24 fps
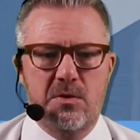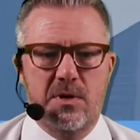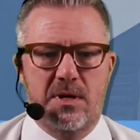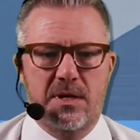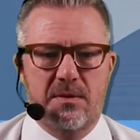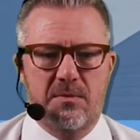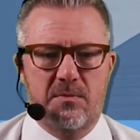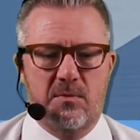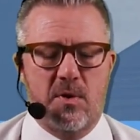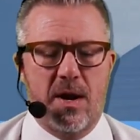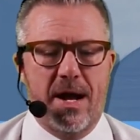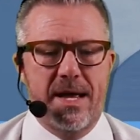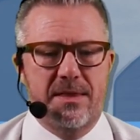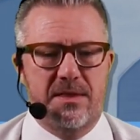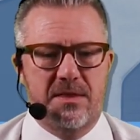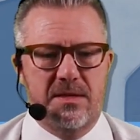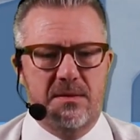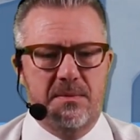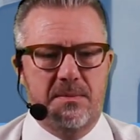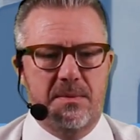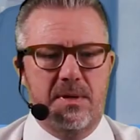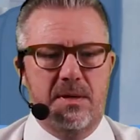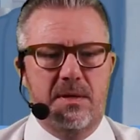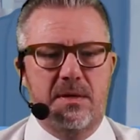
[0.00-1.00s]
You can
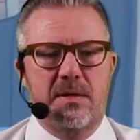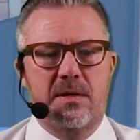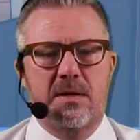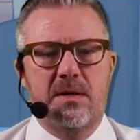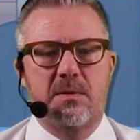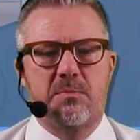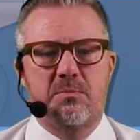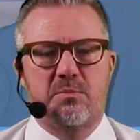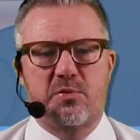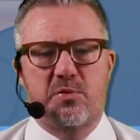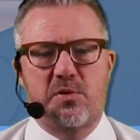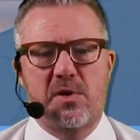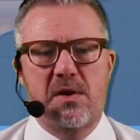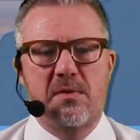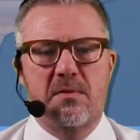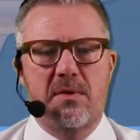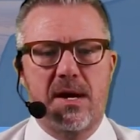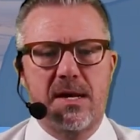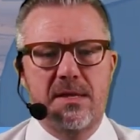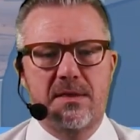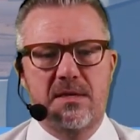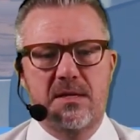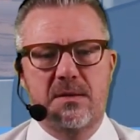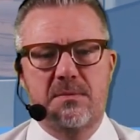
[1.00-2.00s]

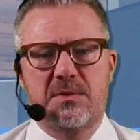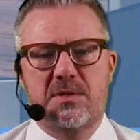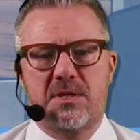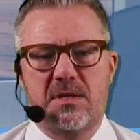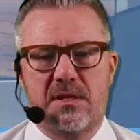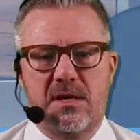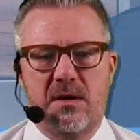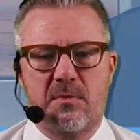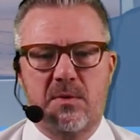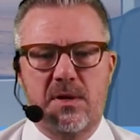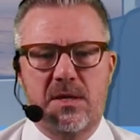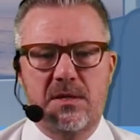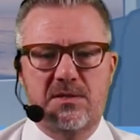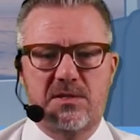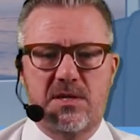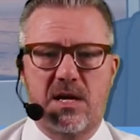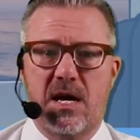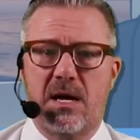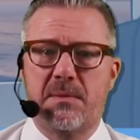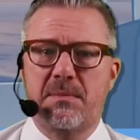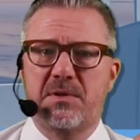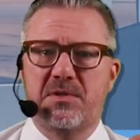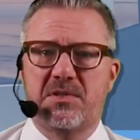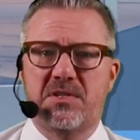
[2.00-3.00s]
pre-write them so that when it's
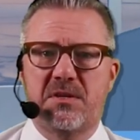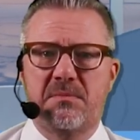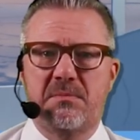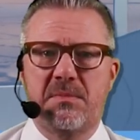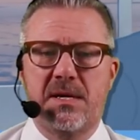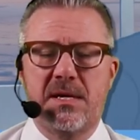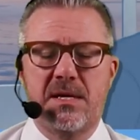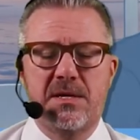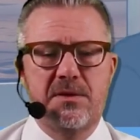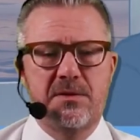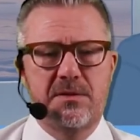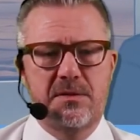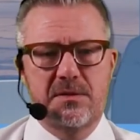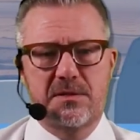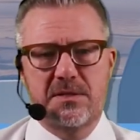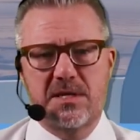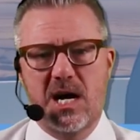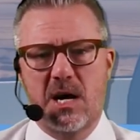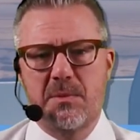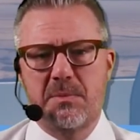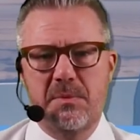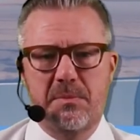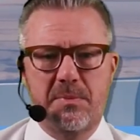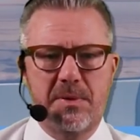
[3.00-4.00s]
time to submit, you're
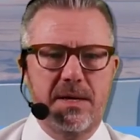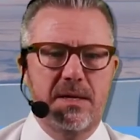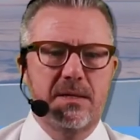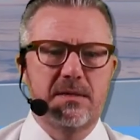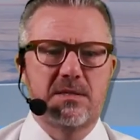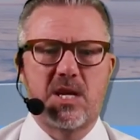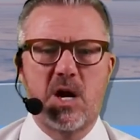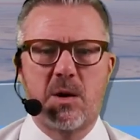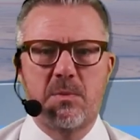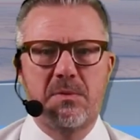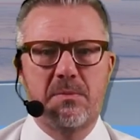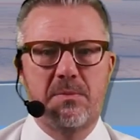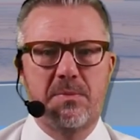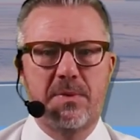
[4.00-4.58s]
just copy paste,